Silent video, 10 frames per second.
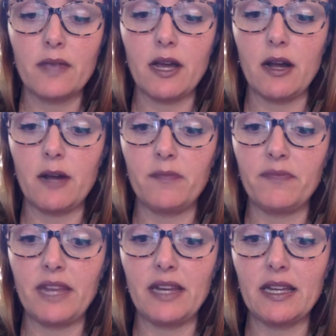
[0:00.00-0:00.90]

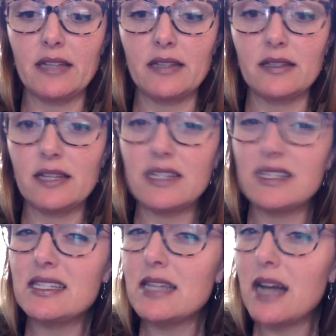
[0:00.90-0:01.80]

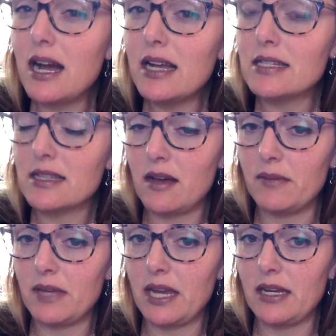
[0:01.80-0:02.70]
It's not as
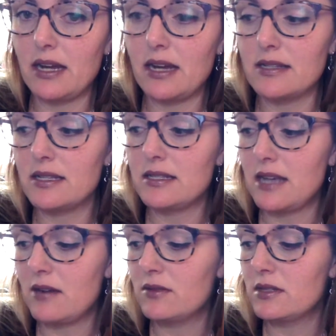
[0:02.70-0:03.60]
complicated as it
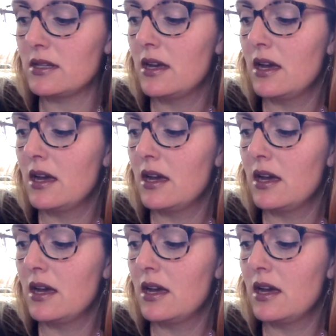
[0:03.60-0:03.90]
sounds.